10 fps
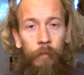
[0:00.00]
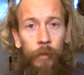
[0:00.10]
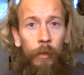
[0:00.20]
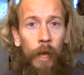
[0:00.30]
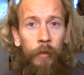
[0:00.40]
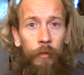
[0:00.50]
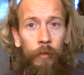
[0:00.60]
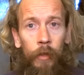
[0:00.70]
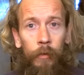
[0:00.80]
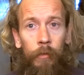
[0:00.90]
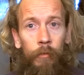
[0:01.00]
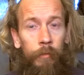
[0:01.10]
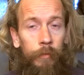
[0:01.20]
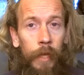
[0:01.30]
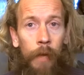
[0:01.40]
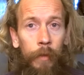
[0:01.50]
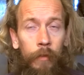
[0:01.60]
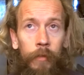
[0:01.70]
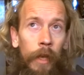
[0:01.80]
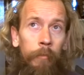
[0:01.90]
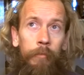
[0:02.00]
if you understood, yeah, this